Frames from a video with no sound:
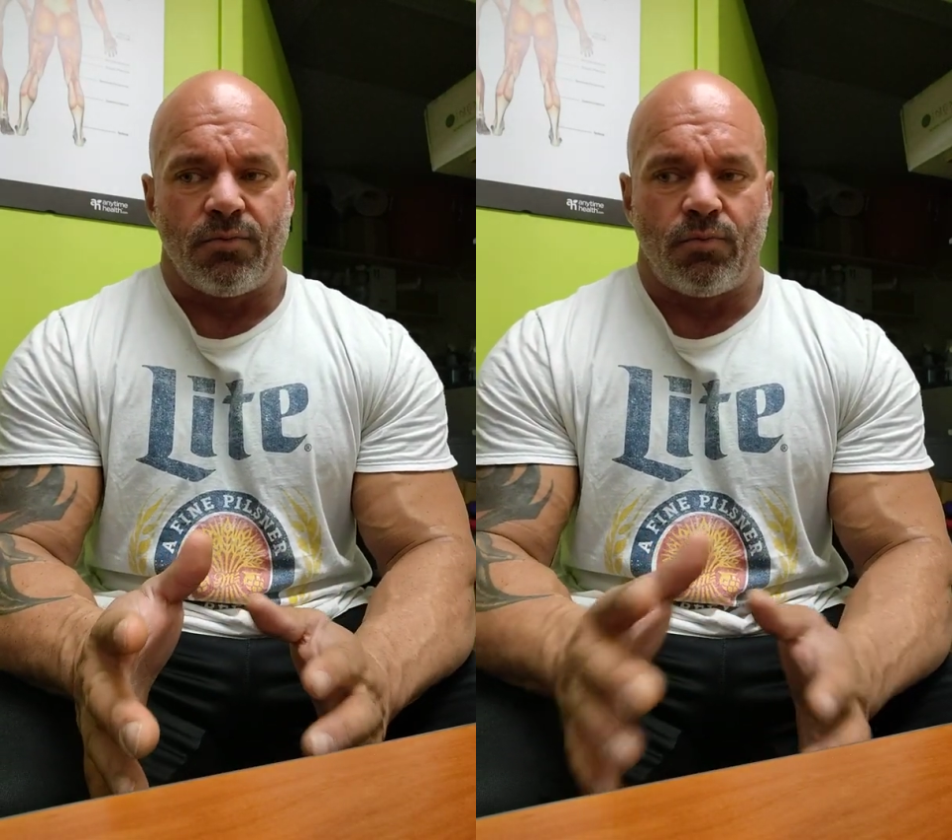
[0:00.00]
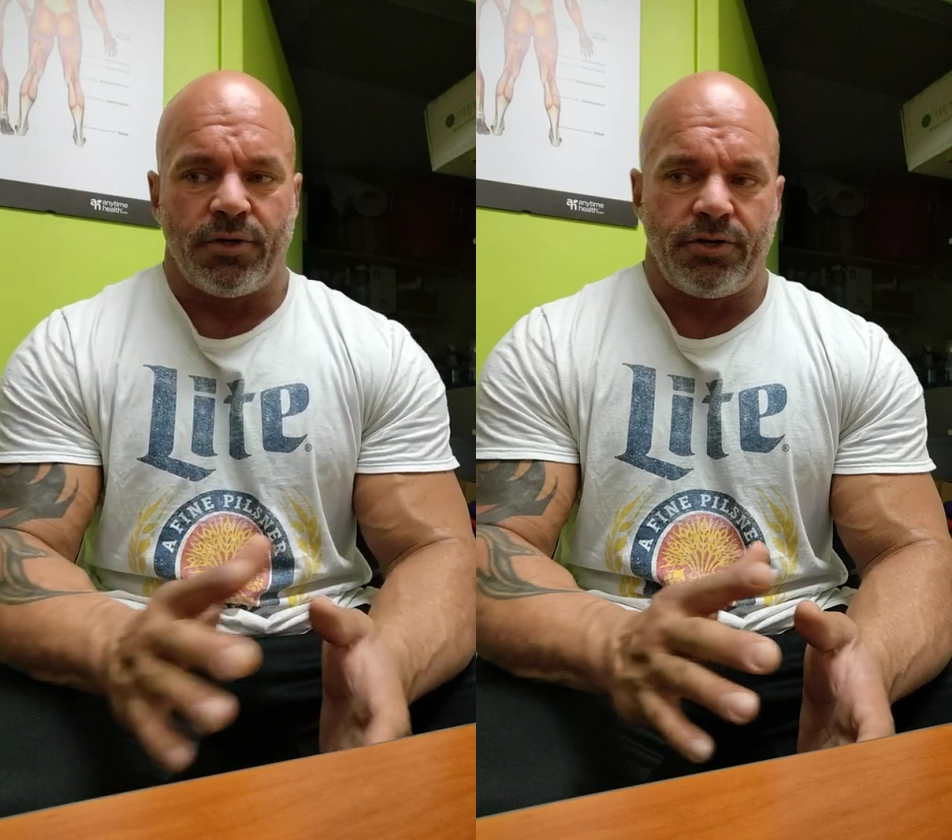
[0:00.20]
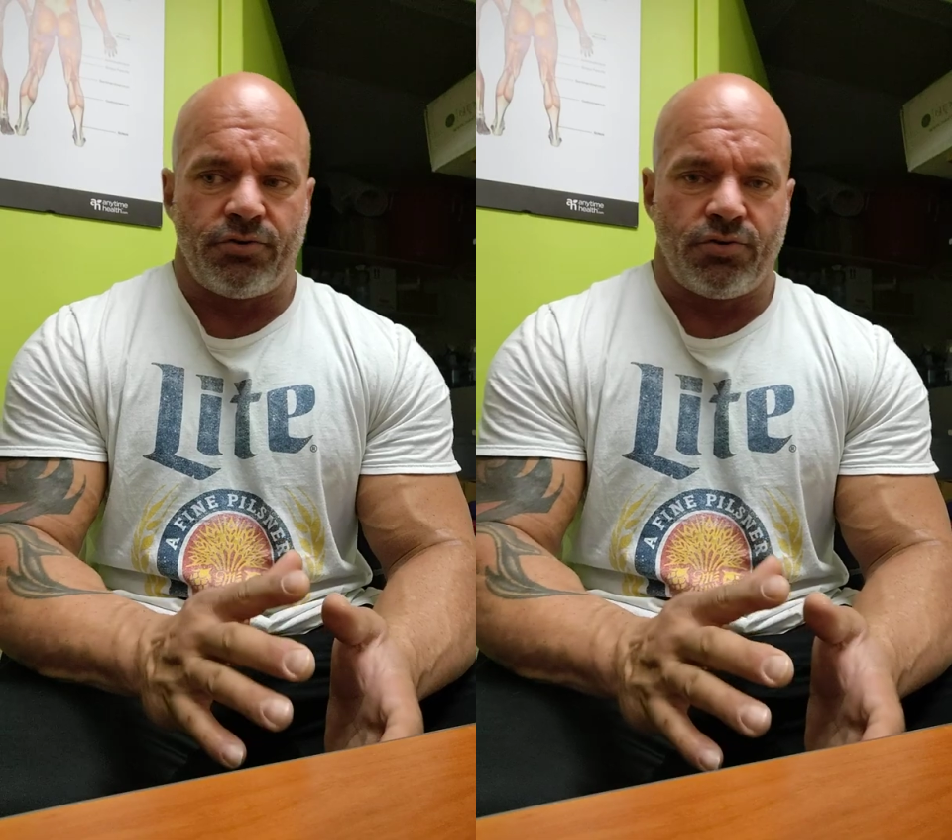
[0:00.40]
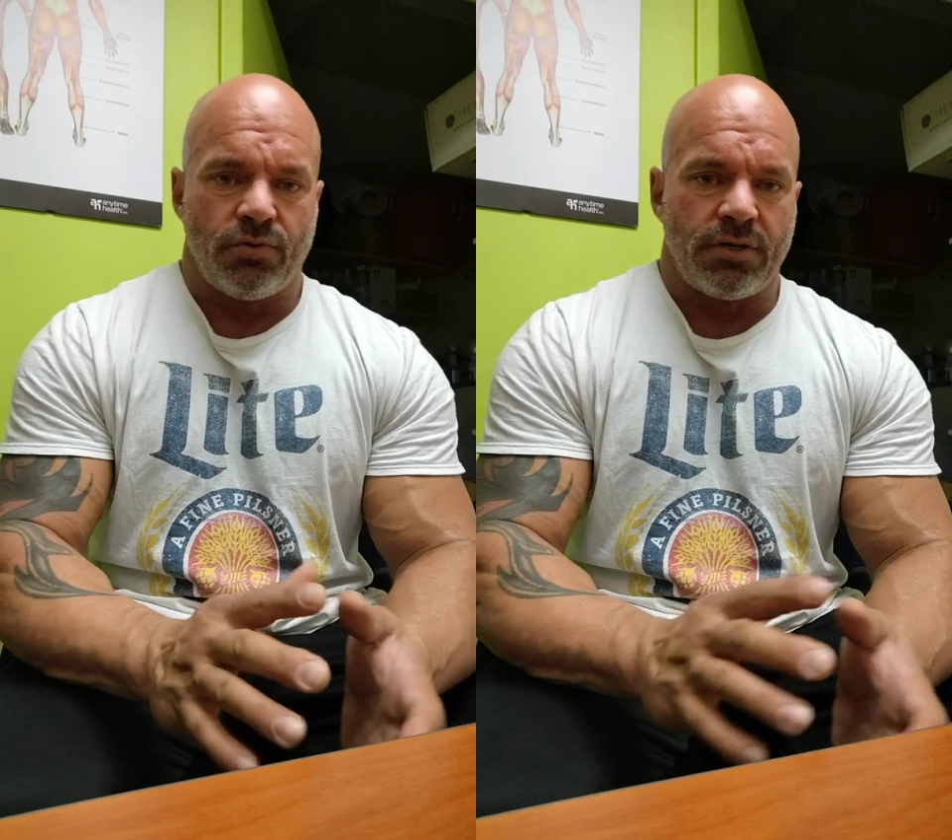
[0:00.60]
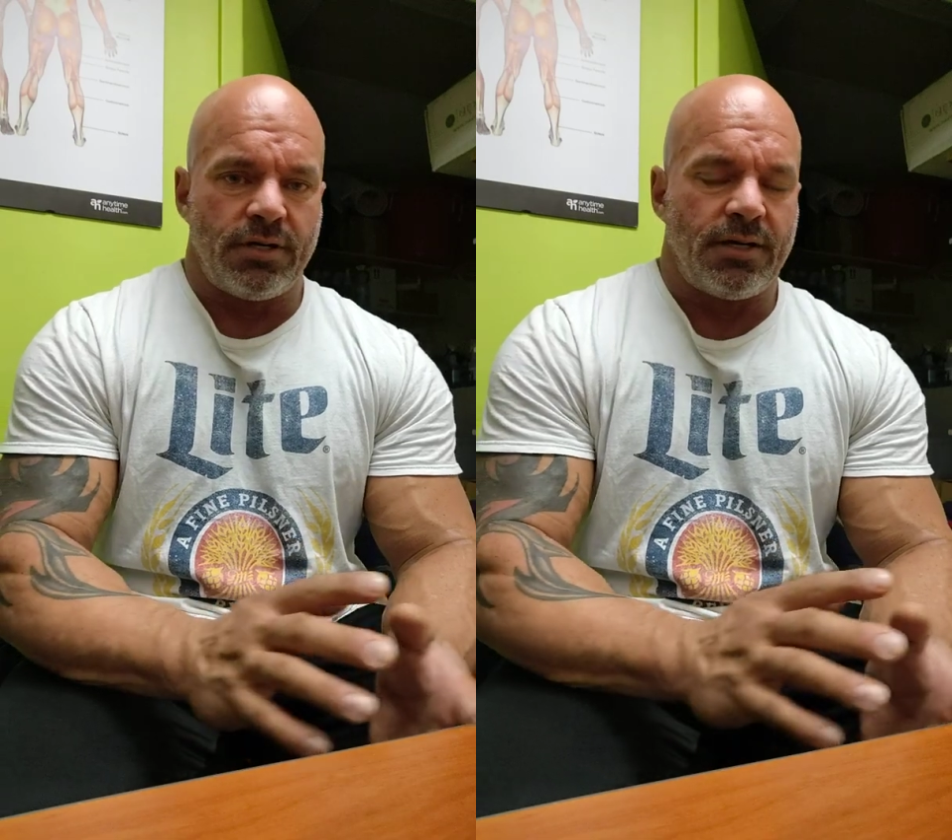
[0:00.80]
when you're
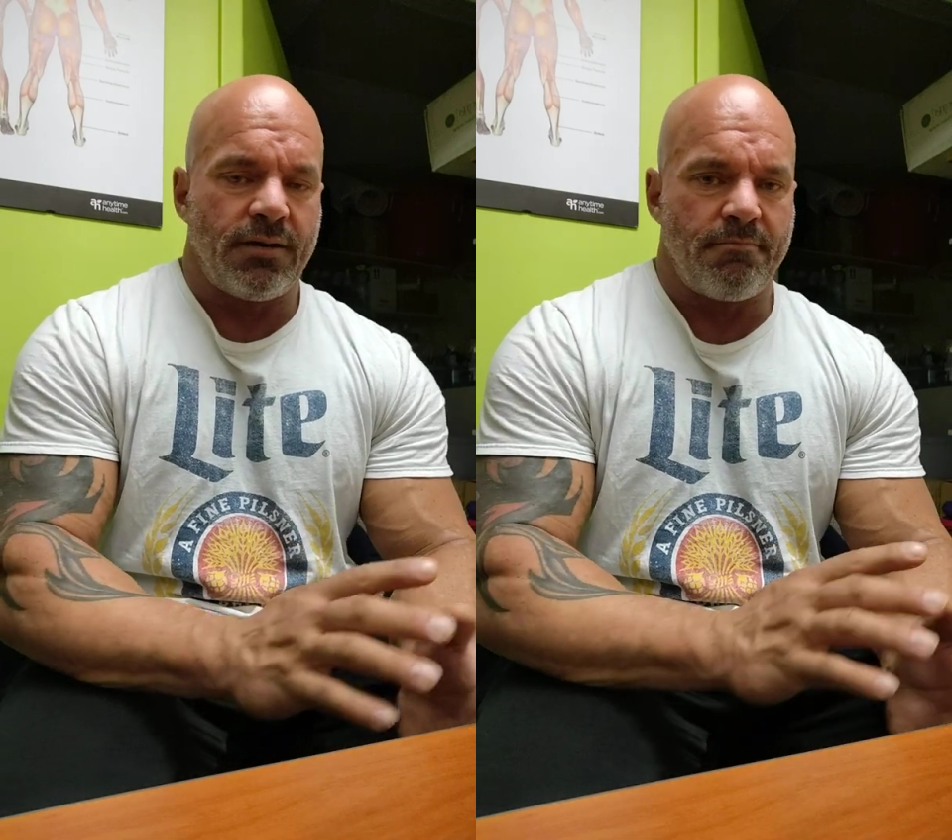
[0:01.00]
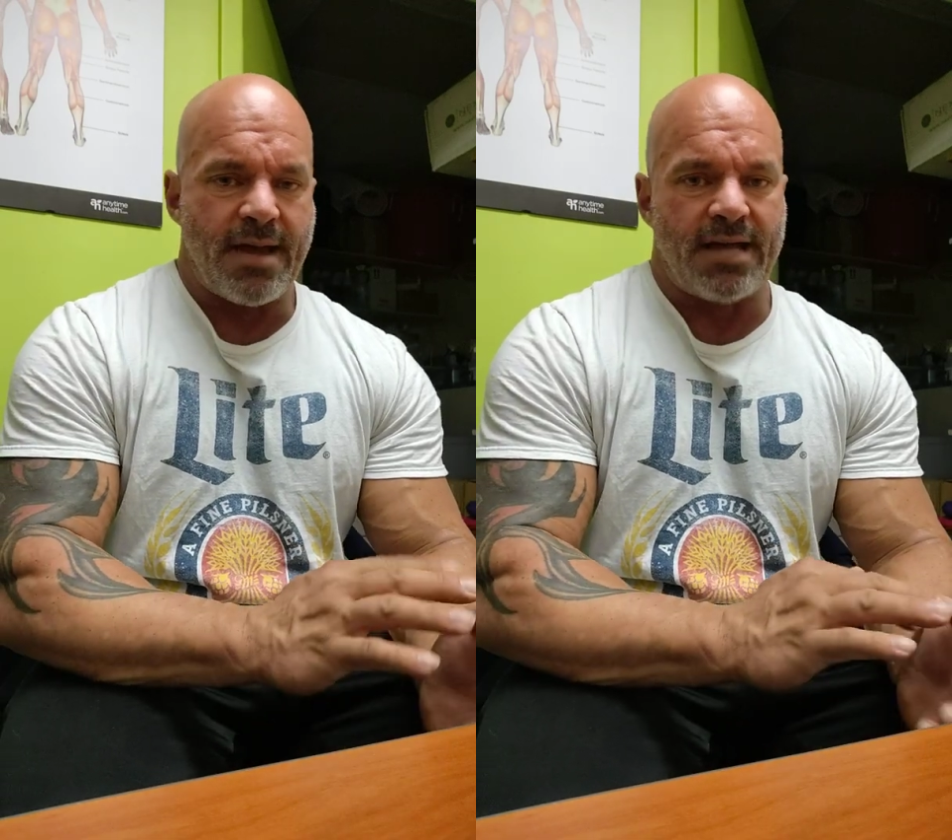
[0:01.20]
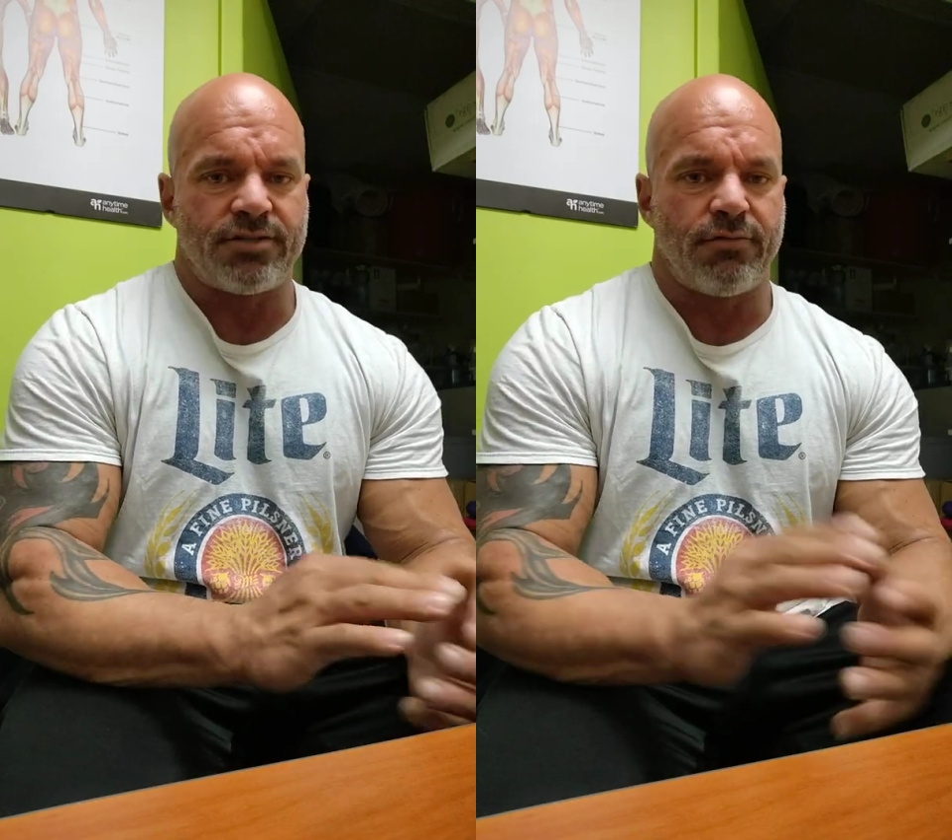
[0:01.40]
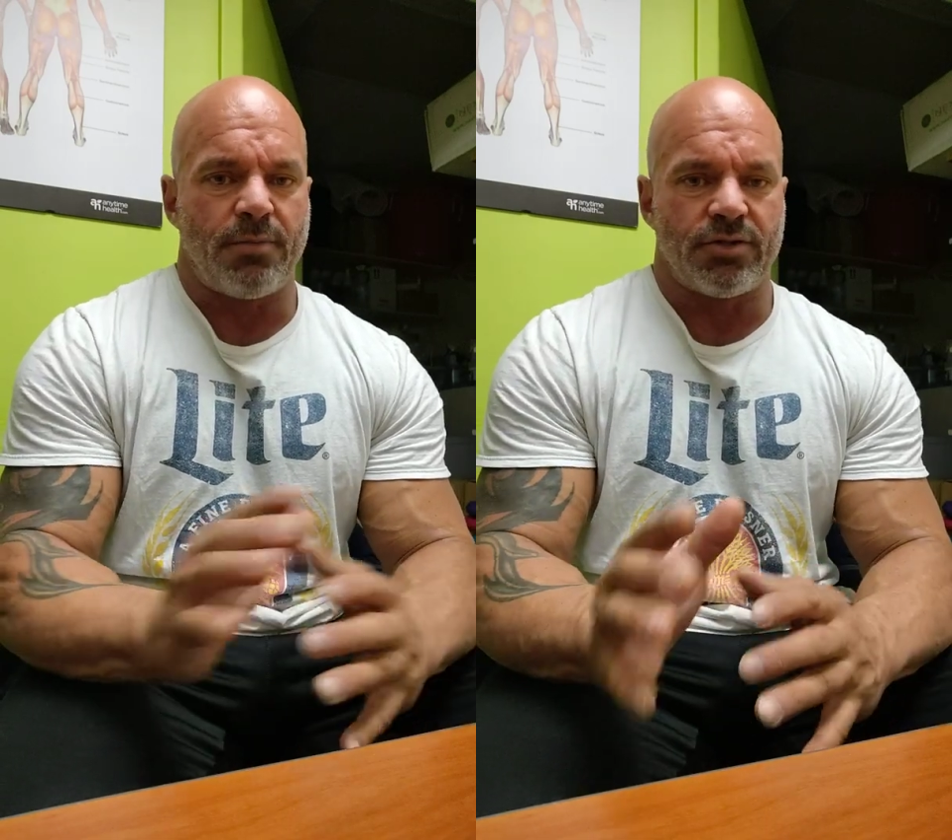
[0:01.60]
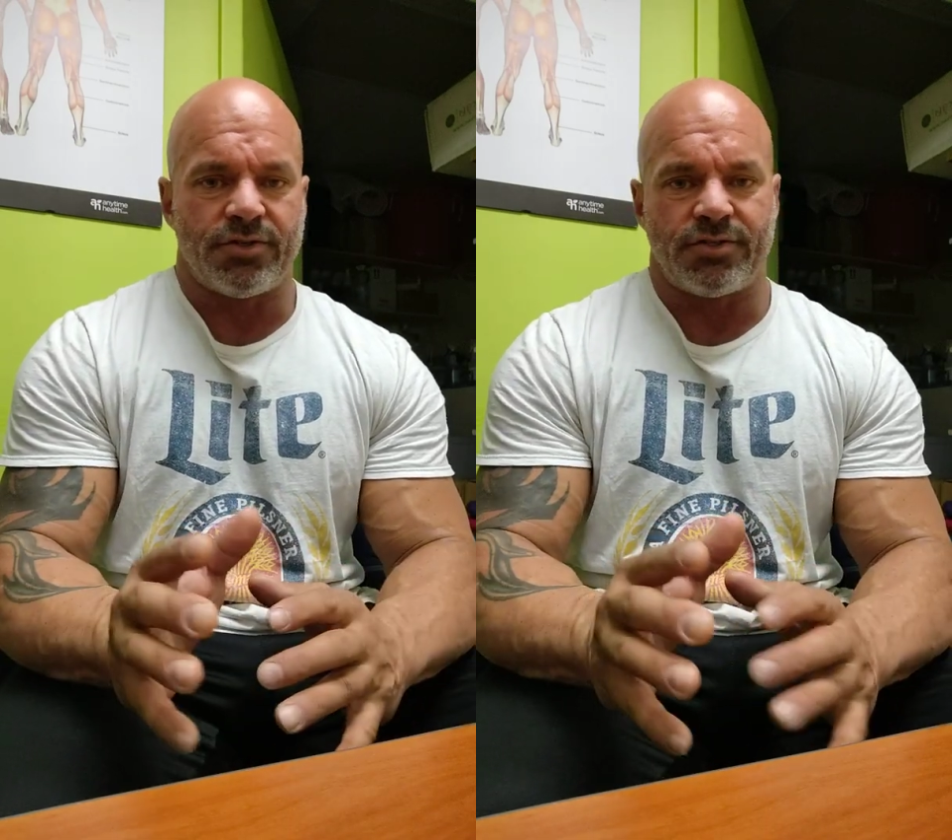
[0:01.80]
doing massive
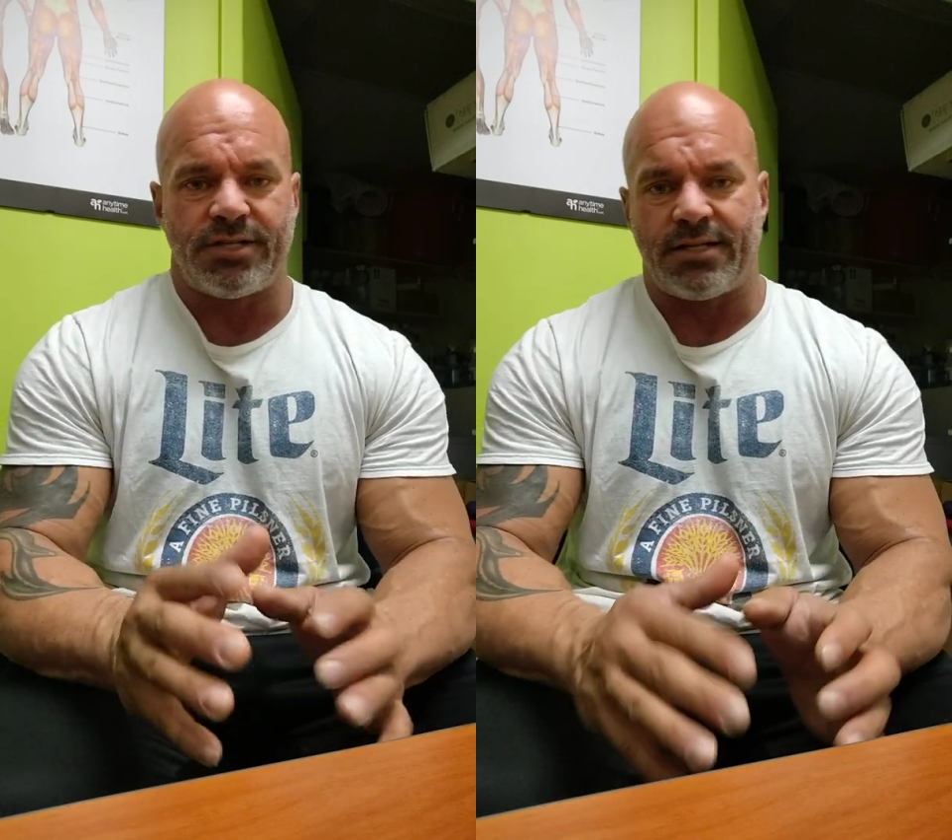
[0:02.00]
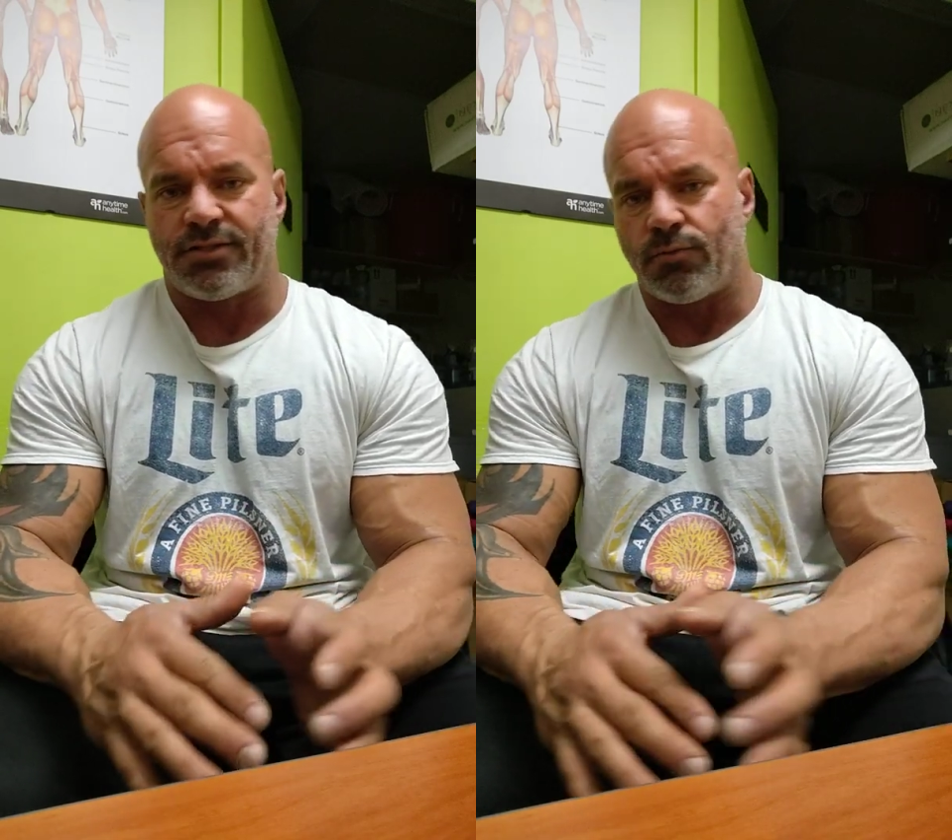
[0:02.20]
amounts of sets